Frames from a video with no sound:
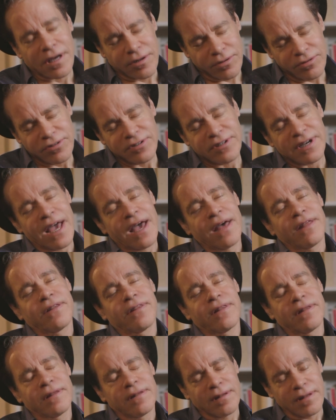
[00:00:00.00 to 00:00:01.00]

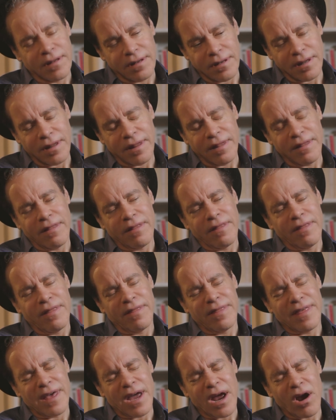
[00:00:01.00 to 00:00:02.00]
understand
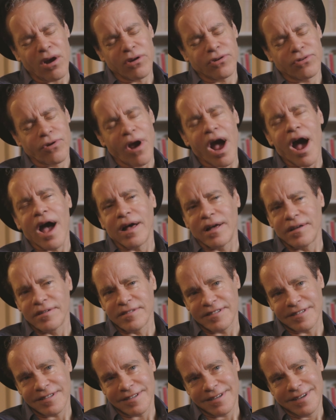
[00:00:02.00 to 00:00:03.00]
their
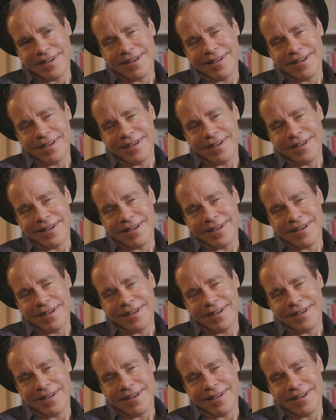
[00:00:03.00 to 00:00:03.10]
trials.